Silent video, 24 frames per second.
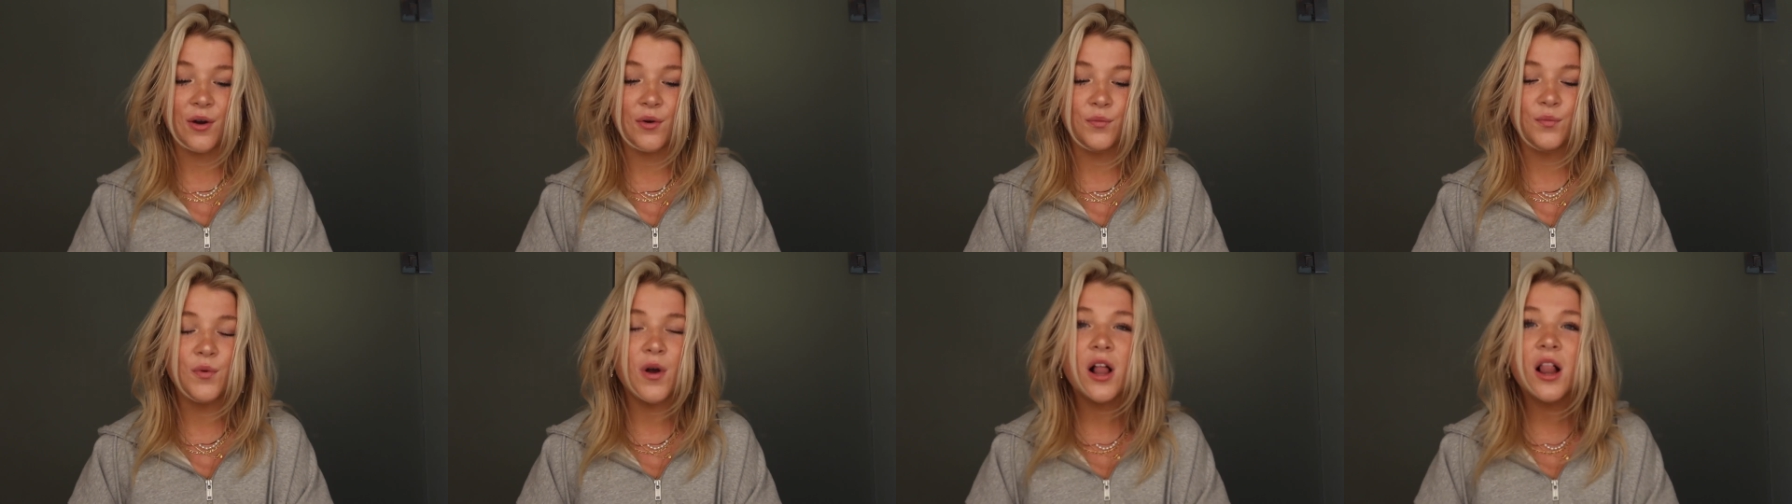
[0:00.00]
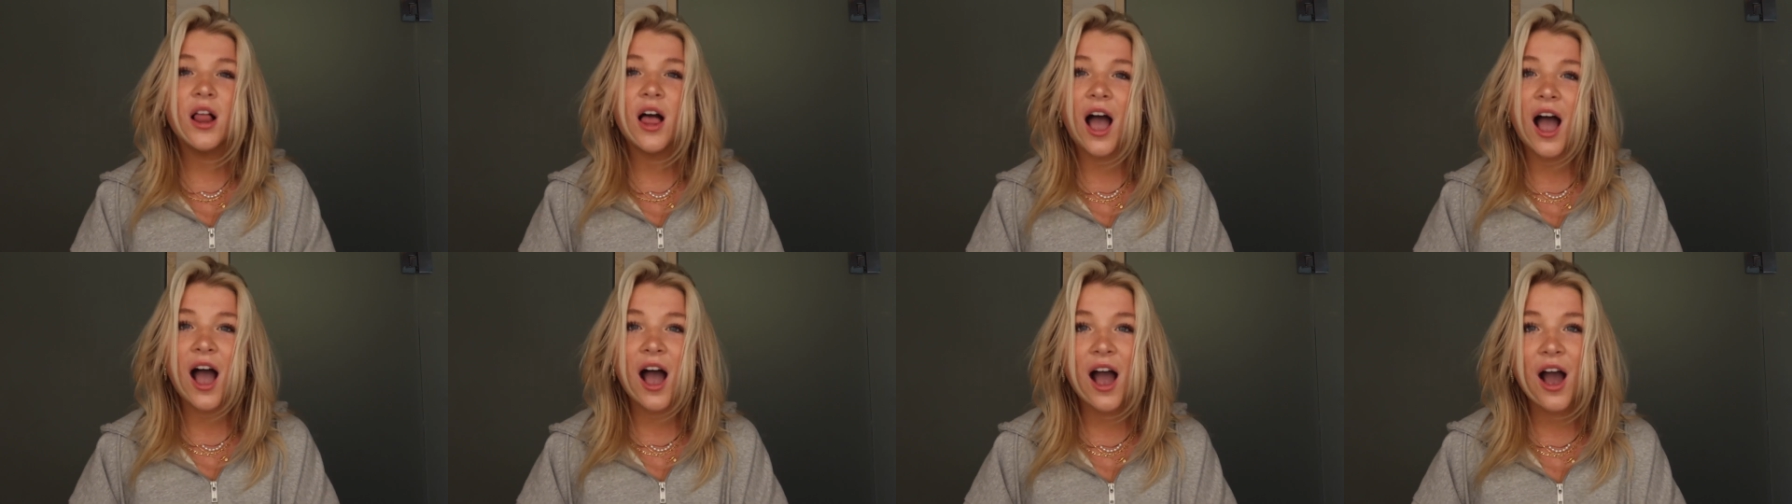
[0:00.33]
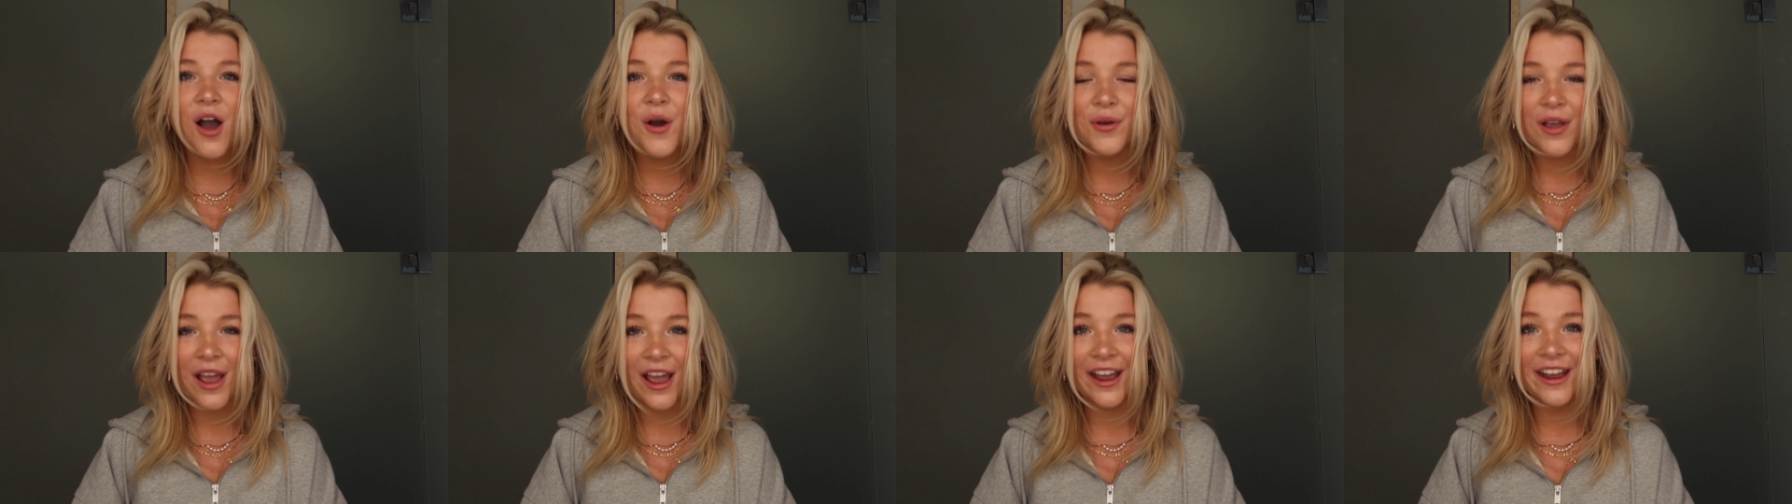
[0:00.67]
Well,
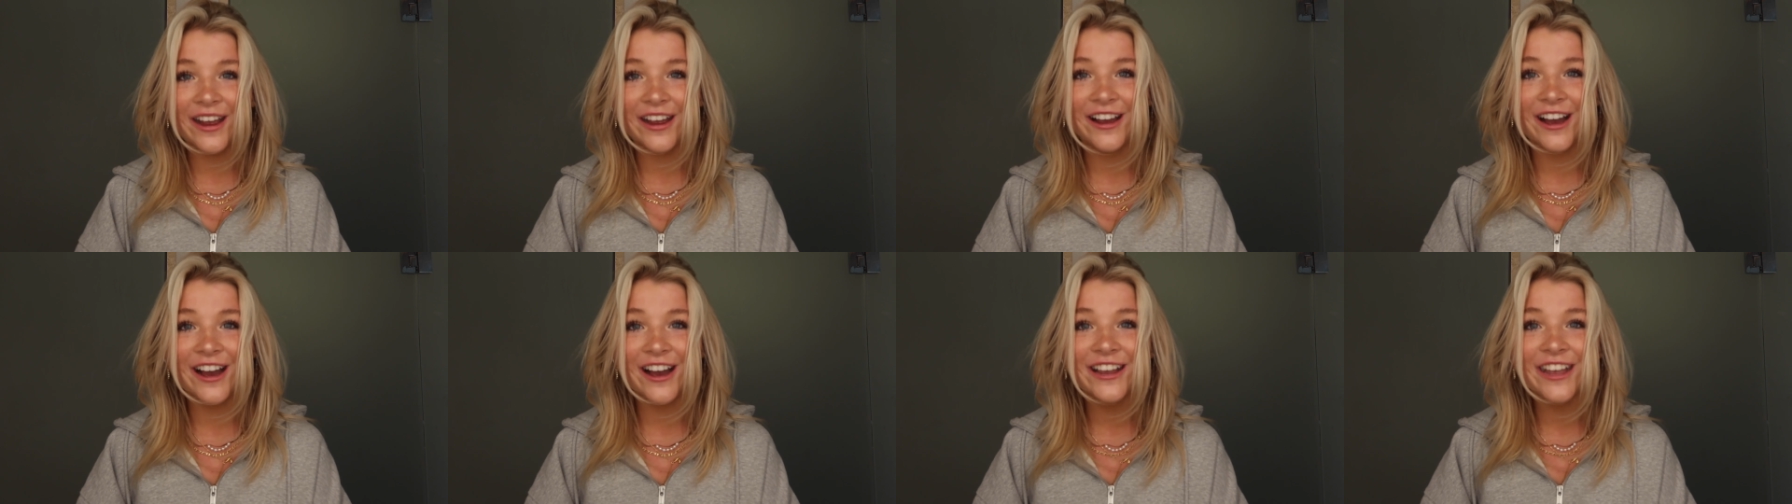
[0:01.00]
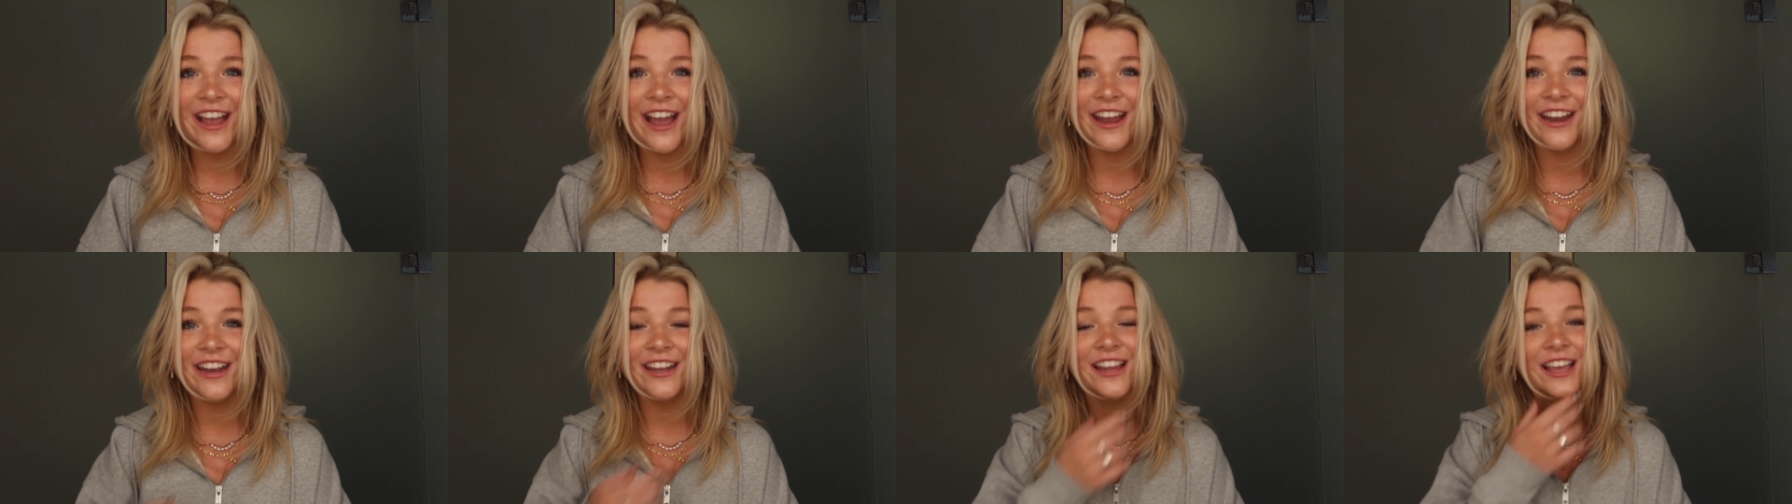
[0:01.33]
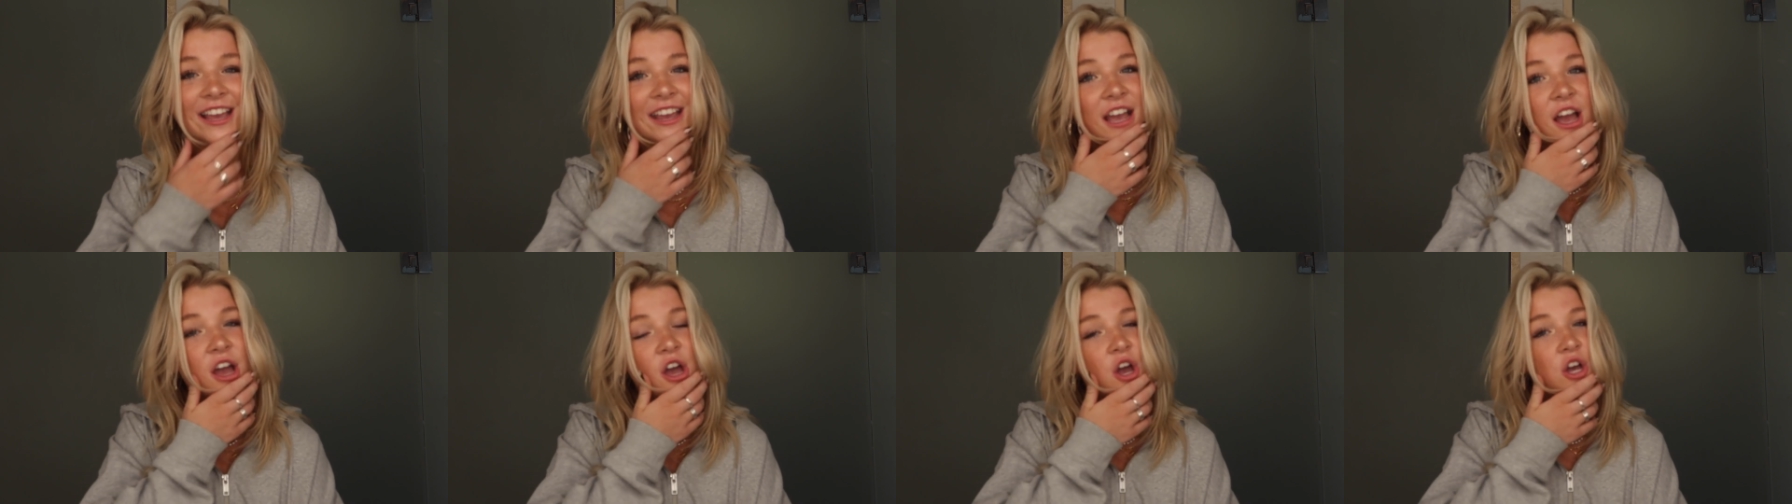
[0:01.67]
okay, again,
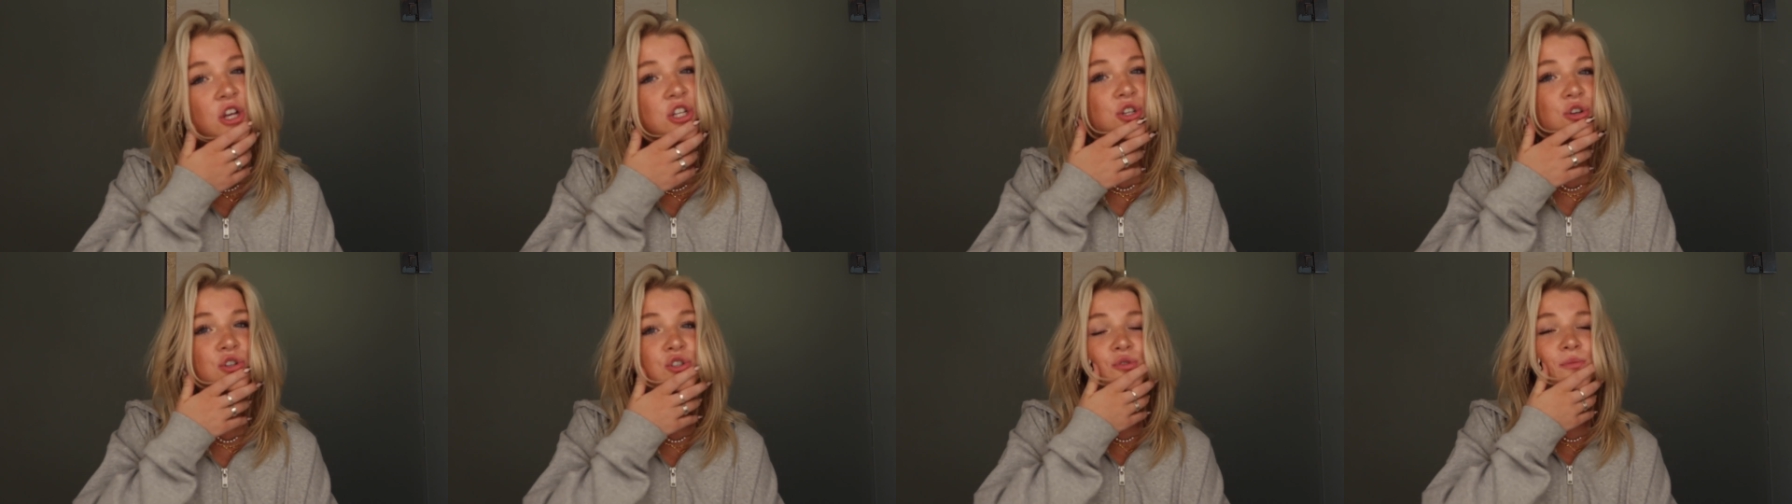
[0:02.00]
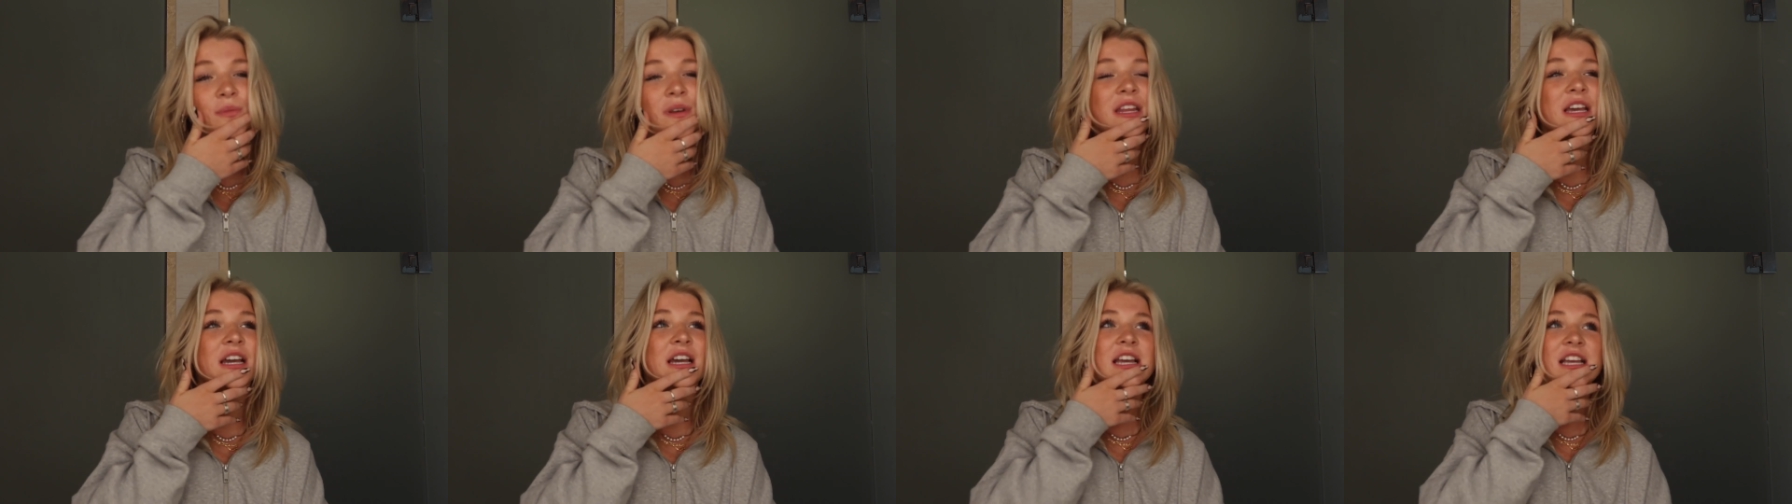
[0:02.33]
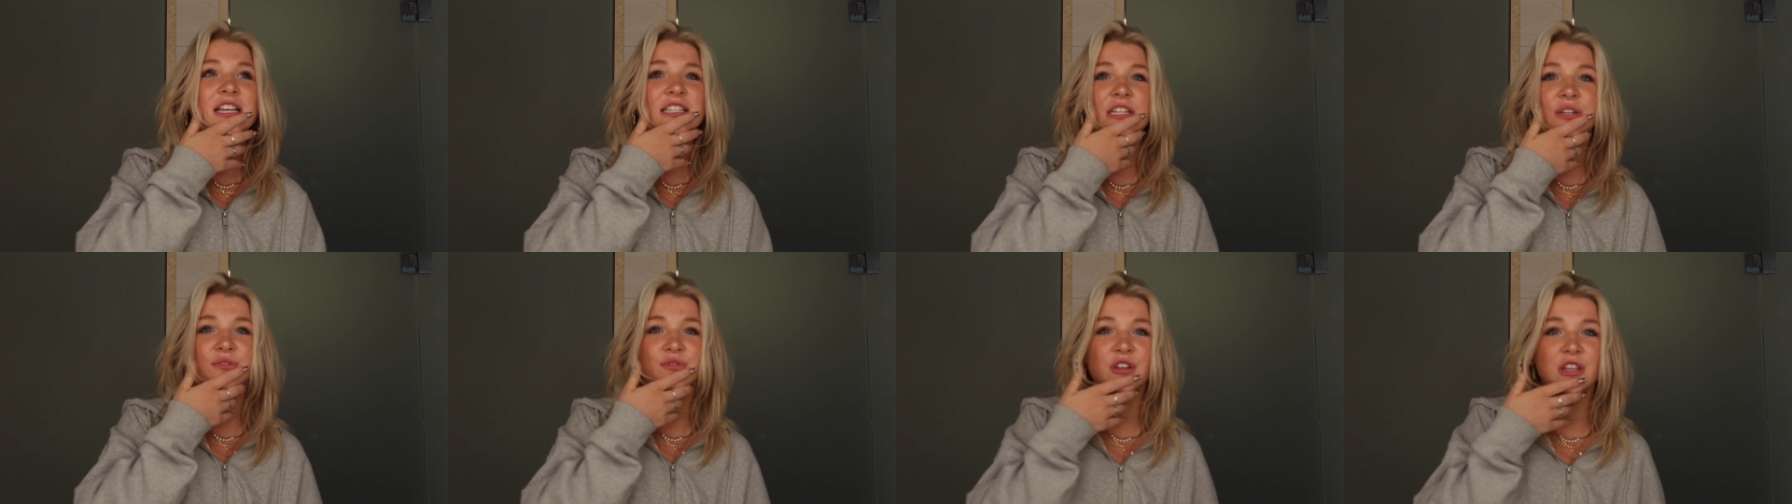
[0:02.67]
like social media
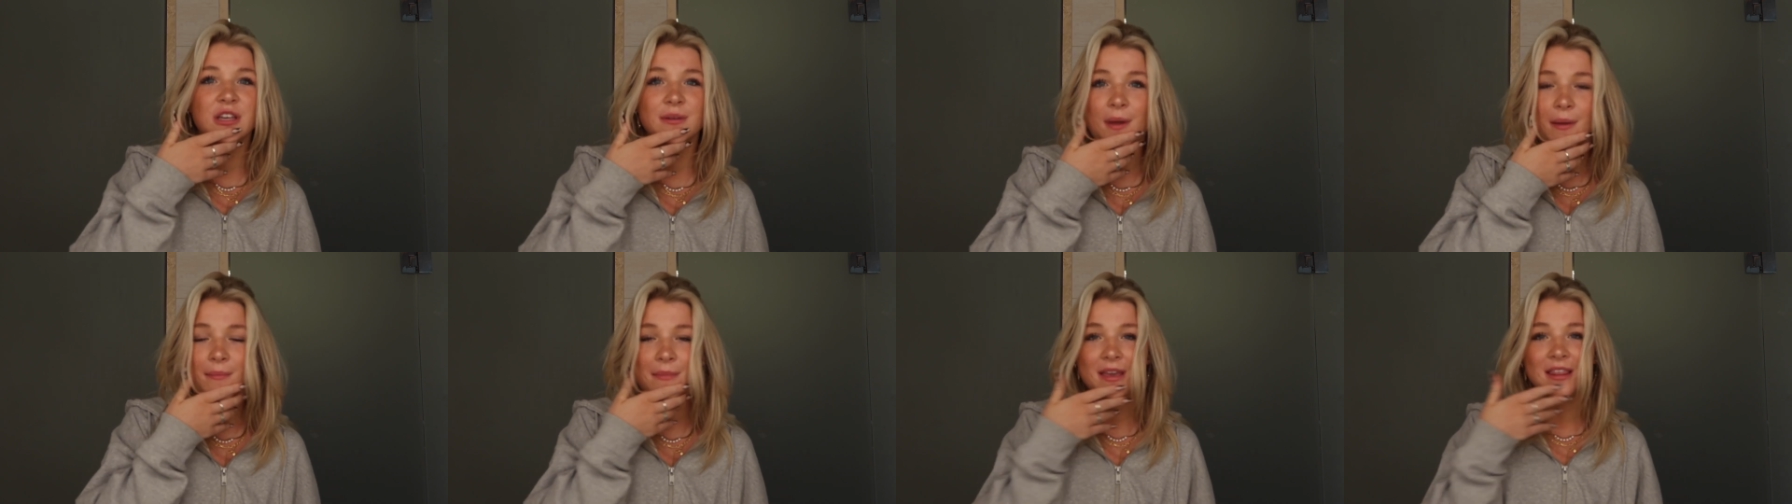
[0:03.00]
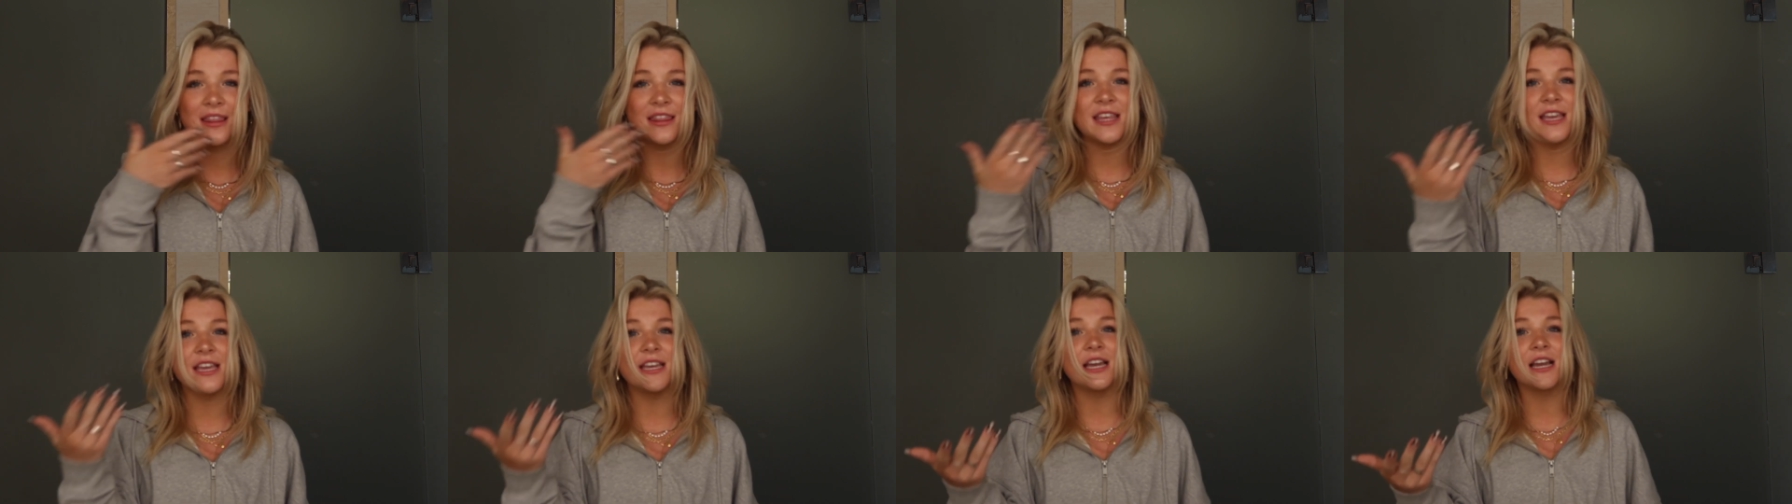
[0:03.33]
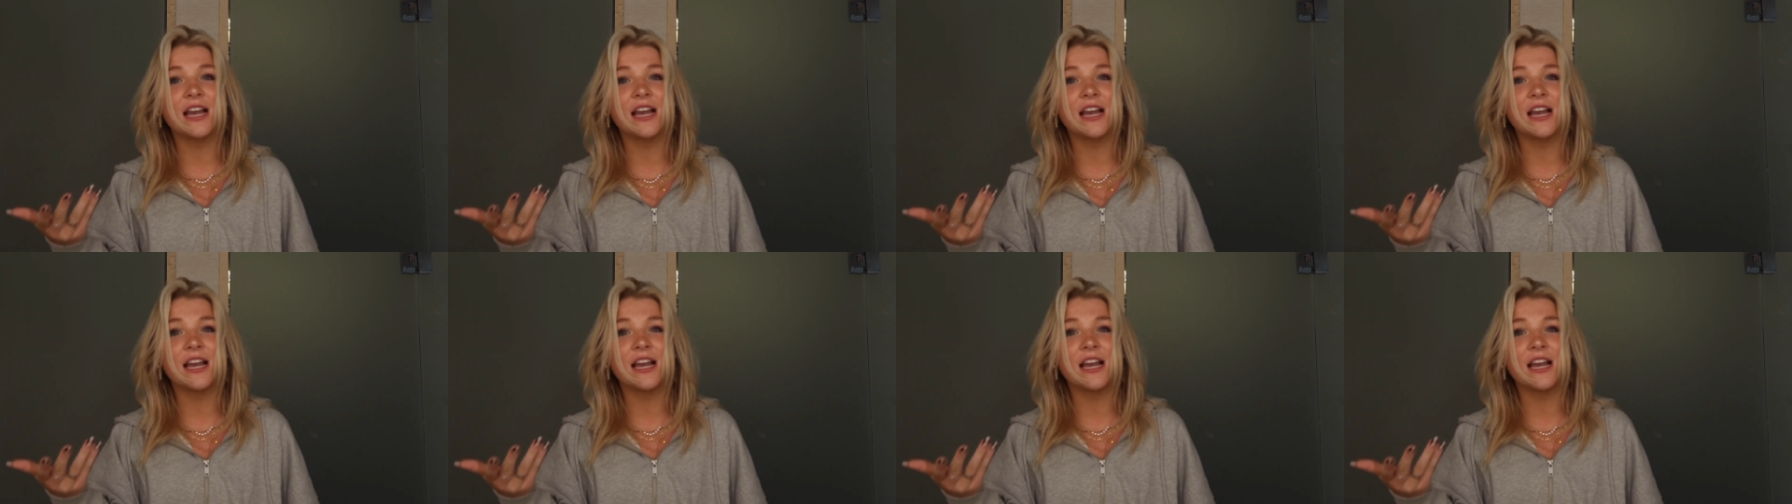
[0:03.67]
isn't really my main thing.